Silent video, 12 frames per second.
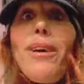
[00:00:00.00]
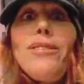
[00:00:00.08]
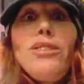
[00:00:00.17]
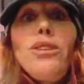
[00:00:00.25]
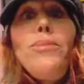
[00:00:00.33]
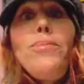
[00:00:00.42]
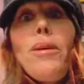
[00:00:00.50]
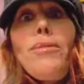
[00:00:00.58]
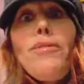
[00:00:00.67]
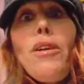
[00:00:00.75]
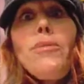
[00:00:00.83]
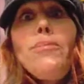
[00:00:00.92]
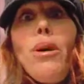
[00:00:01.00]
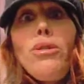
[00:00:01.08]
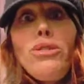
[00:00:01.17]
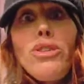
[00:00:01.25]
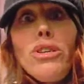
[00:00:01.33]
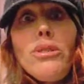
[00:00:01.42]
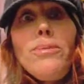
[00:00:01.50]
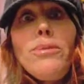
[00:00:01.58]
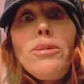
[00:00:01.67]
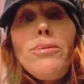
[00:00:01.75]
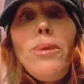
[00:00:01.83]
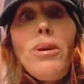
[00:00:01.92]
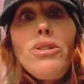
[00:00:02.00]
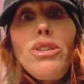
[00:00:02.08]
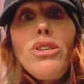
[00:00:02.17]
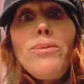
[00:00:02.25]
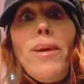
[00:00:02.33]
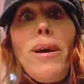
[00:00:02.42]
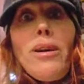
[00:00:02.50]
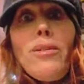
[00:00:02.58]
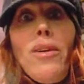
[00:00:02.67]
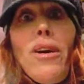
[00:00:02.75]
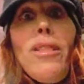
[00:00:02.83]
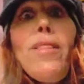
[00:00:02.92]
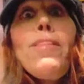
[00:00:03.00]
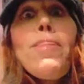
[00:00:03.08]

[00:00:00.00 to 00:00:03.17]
I should be in front of Moshe's, Mister Moshe's Bakery